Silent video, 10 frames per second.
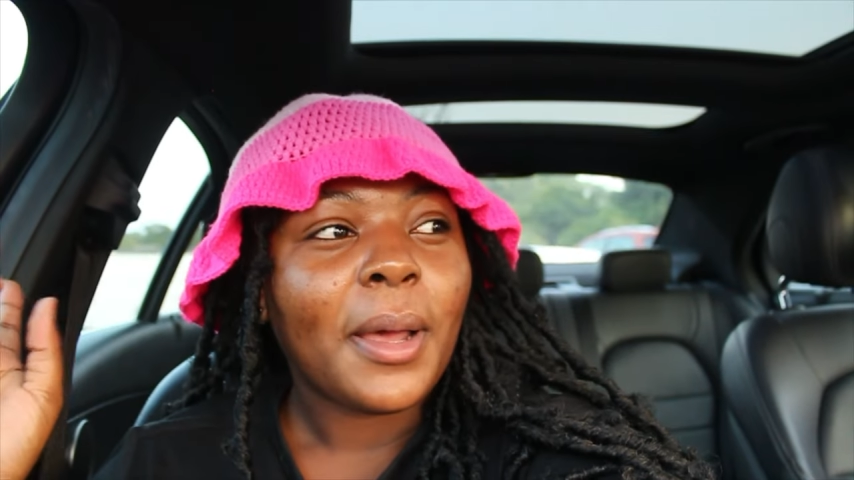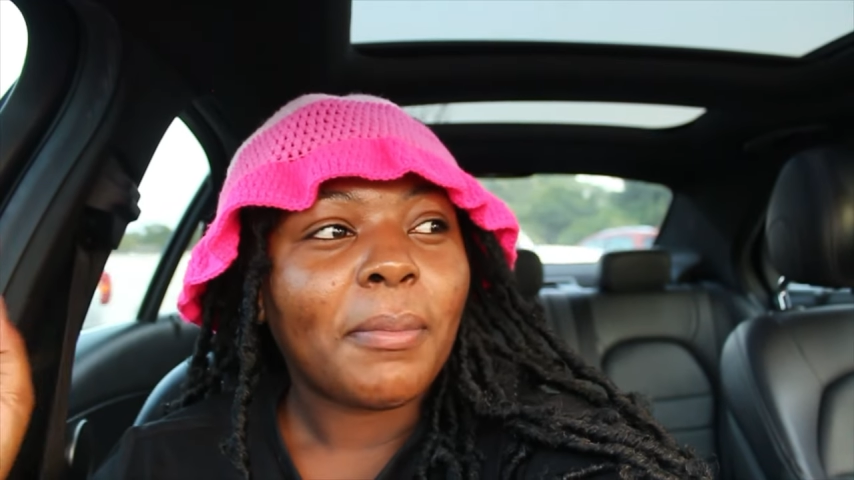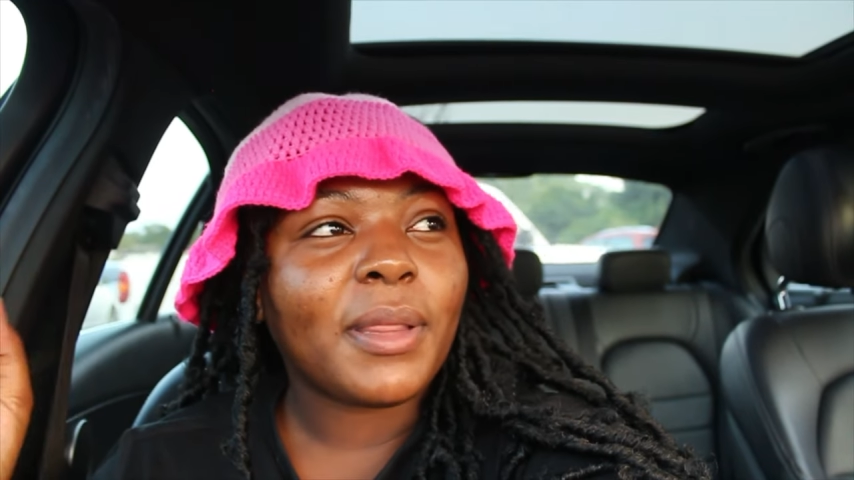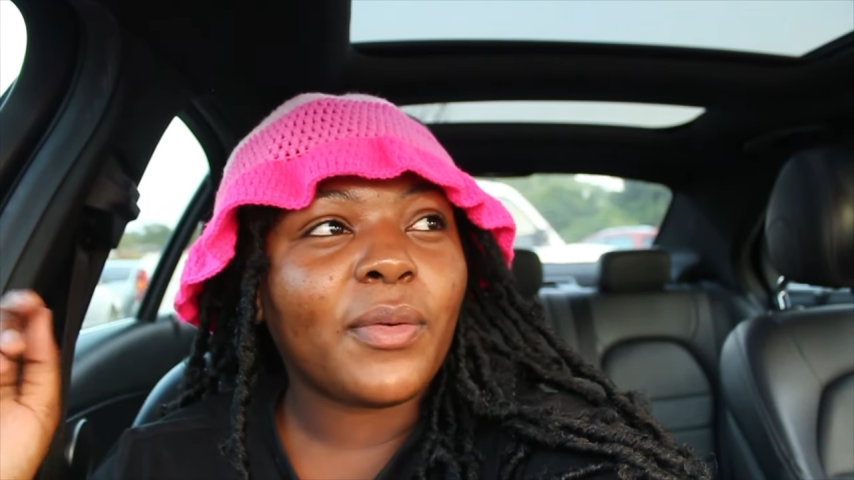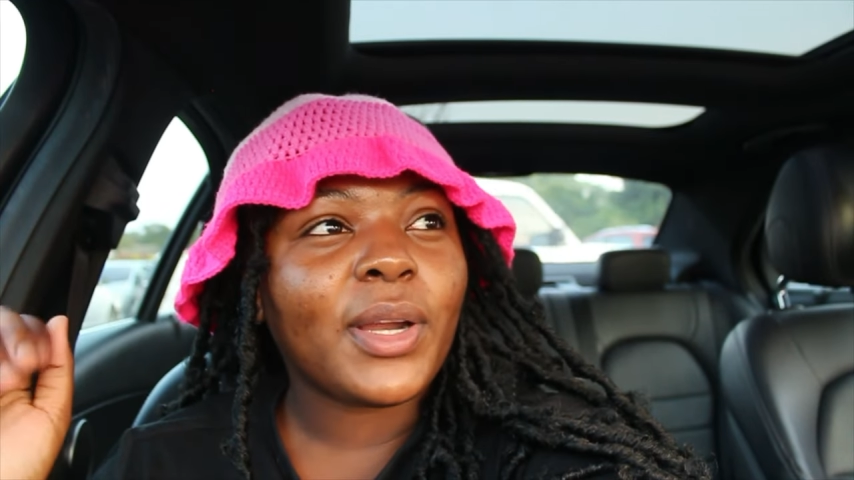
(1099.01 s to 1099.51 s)

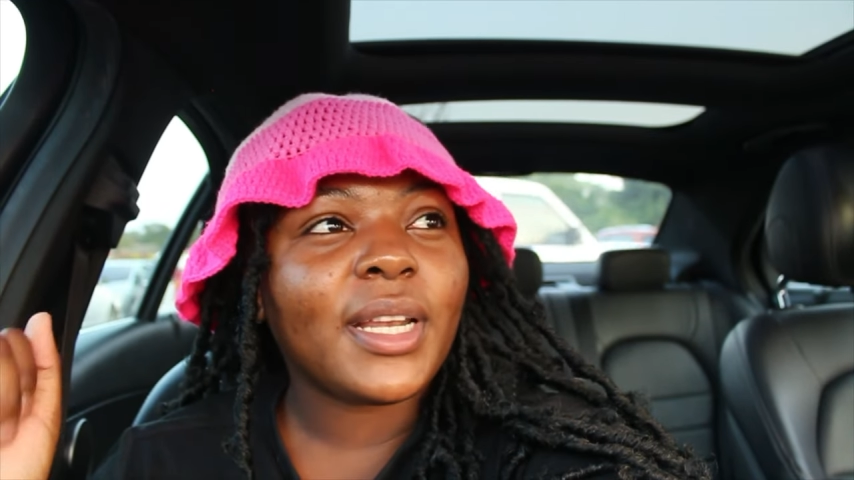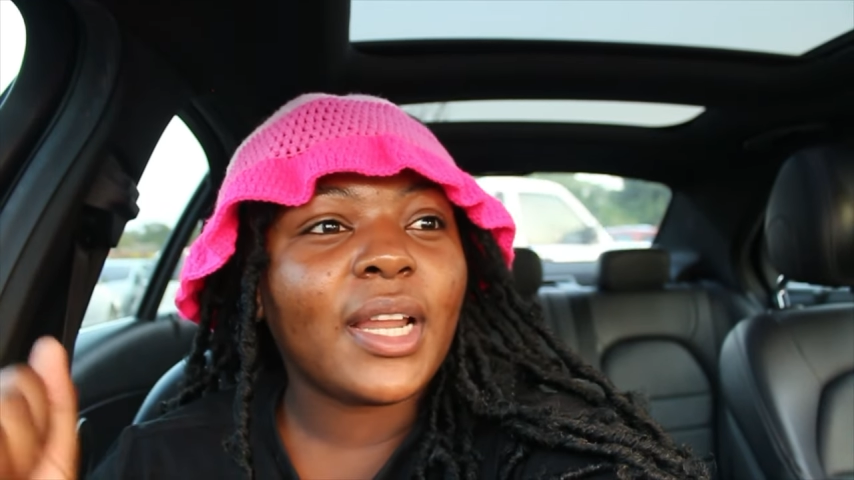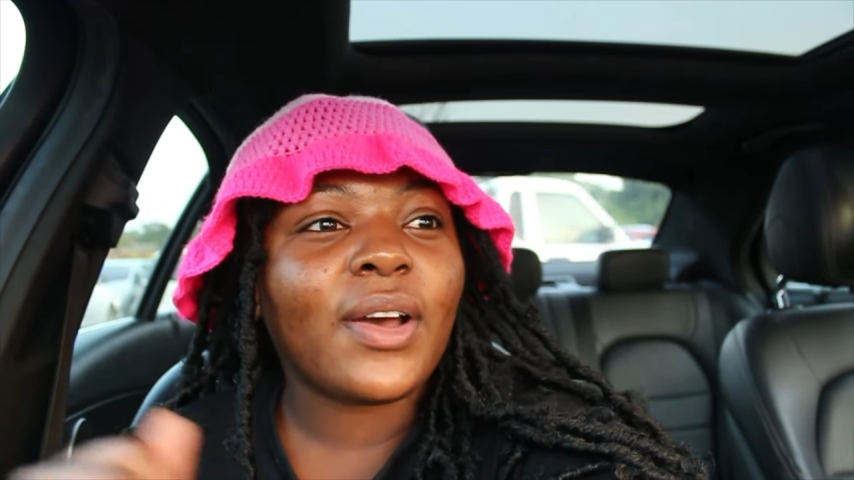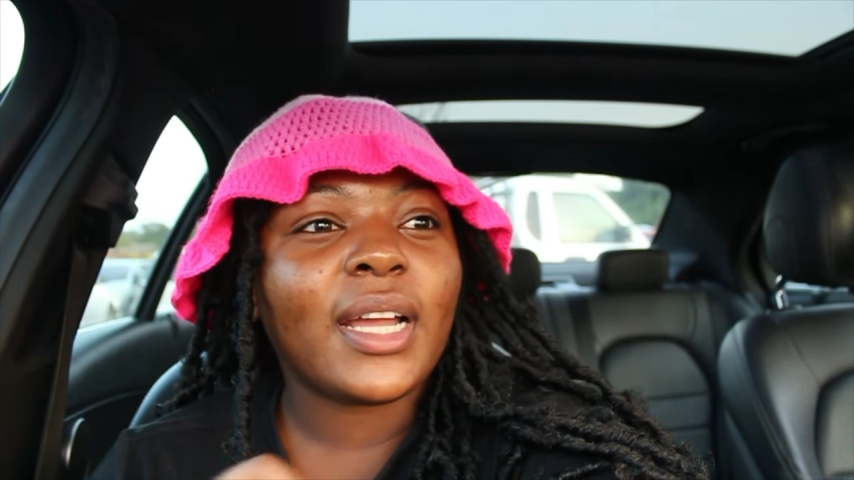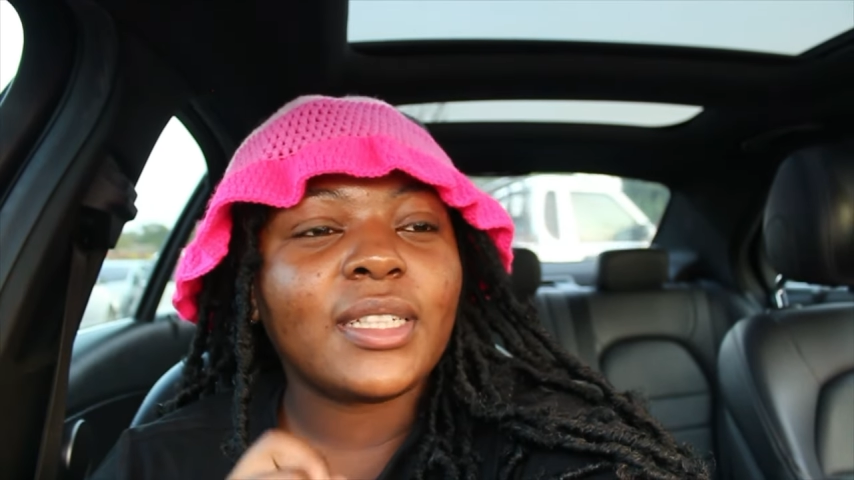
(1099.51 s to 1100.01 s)
But then right
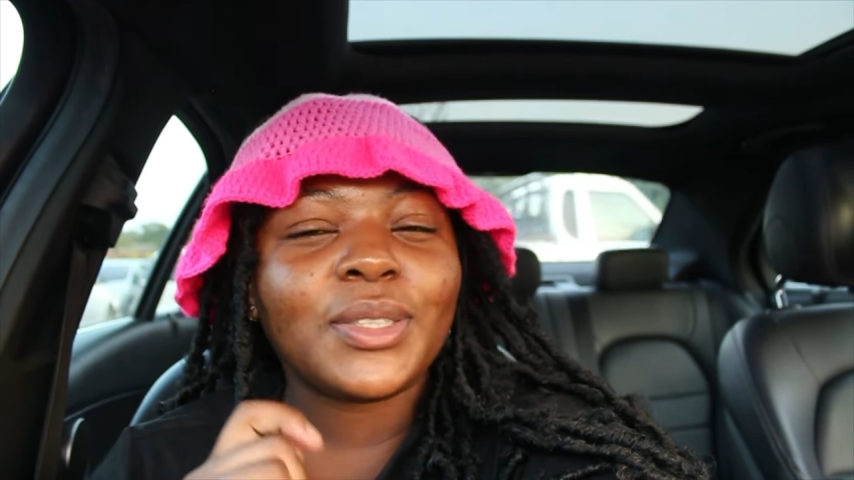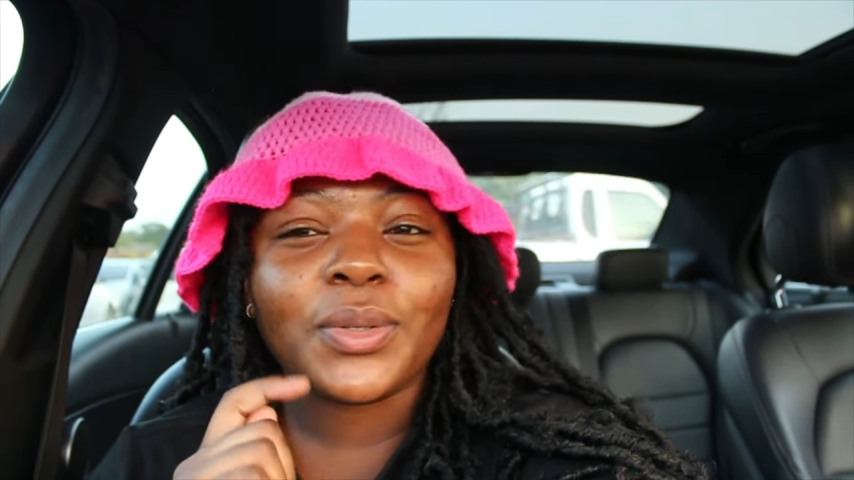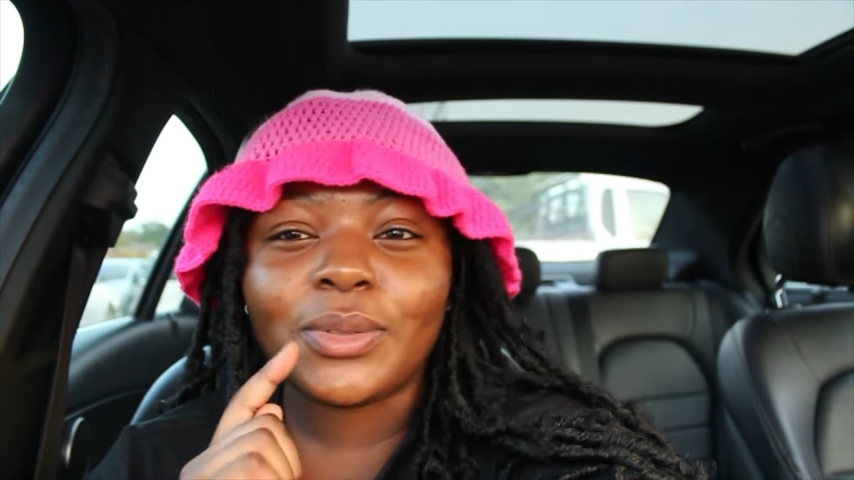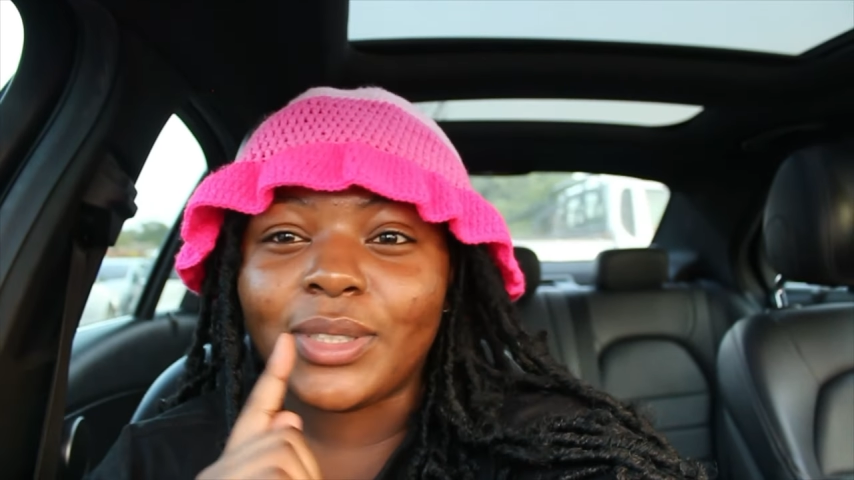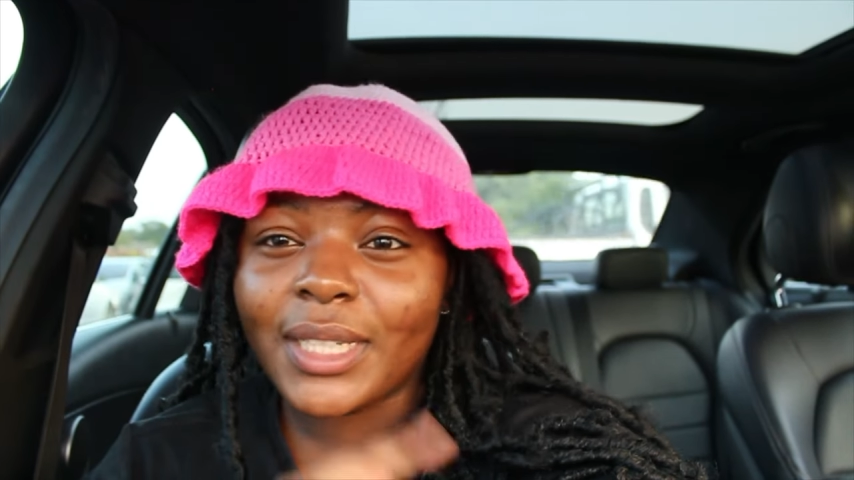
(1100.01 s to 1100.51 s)
now, I need to
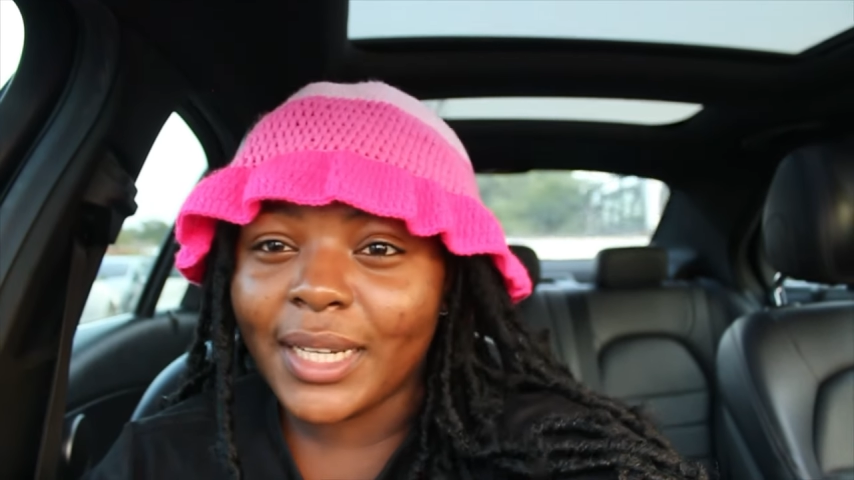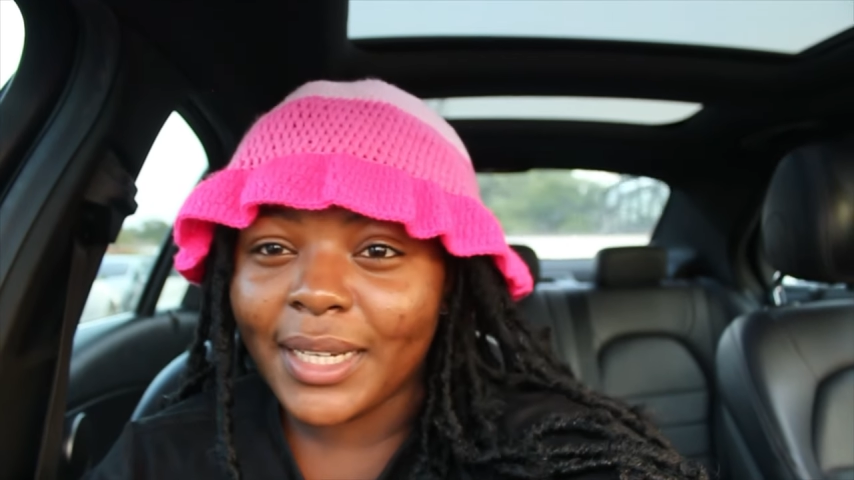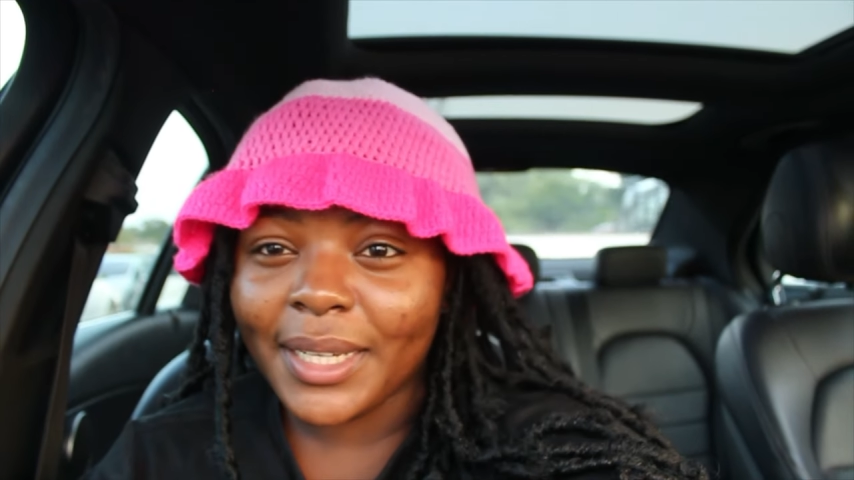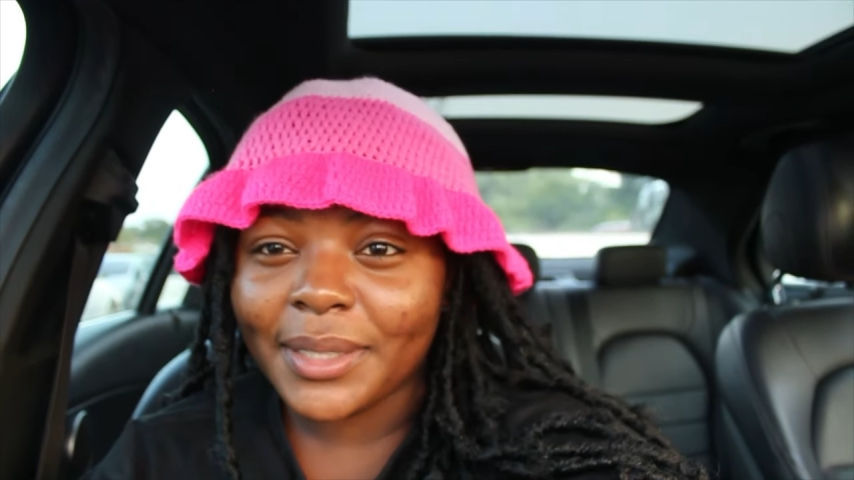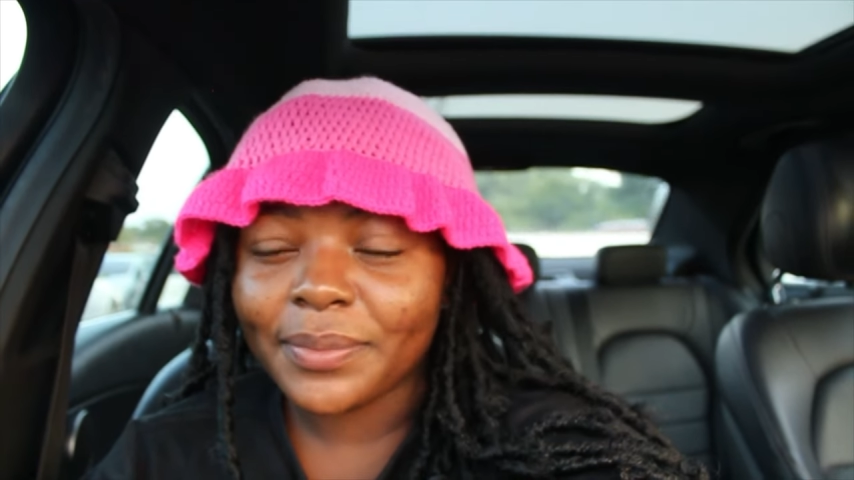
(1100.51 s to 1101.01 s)
go to Chicken
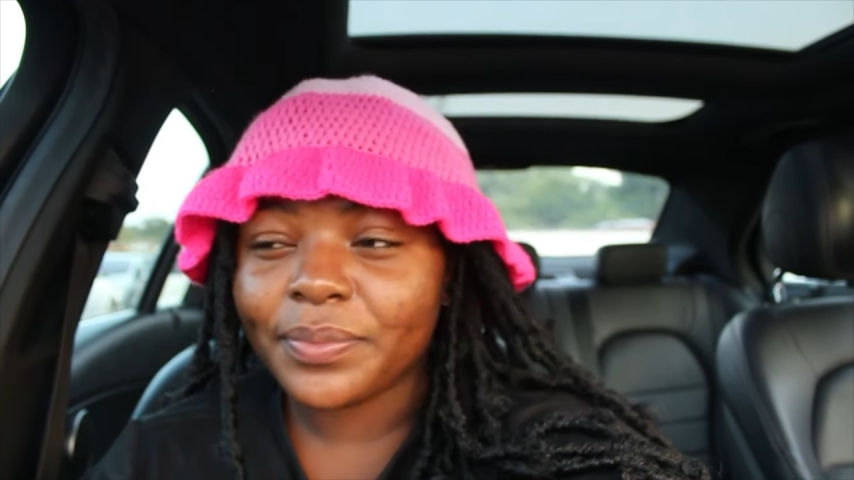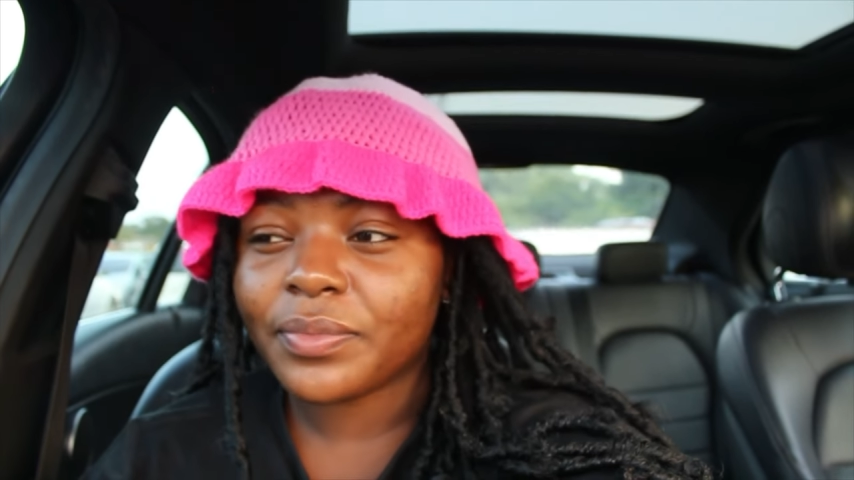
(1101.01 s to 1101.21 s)
Licken